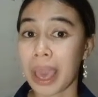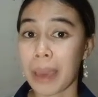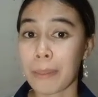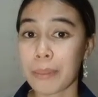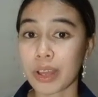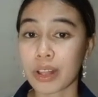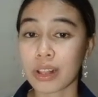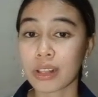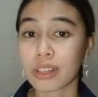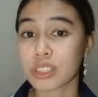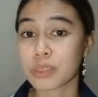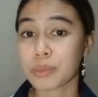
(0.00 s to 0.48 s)

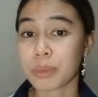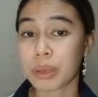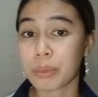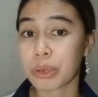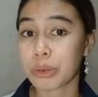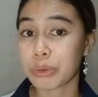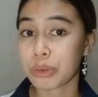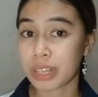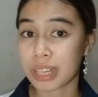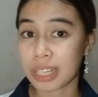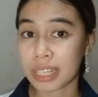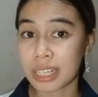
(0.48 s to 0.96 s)
chemicals may
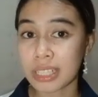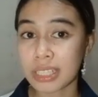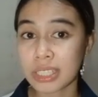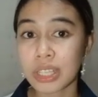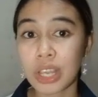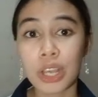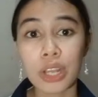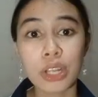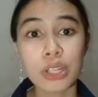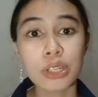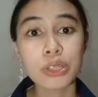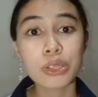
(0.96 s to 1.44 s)
be
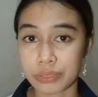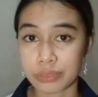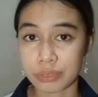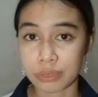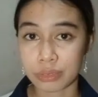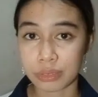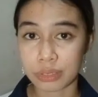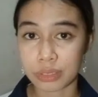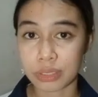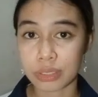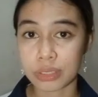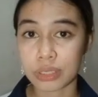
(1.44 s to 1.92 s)
released to their
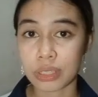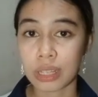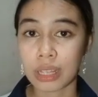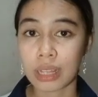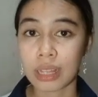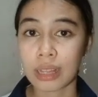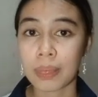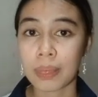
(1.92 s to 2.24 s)
foods.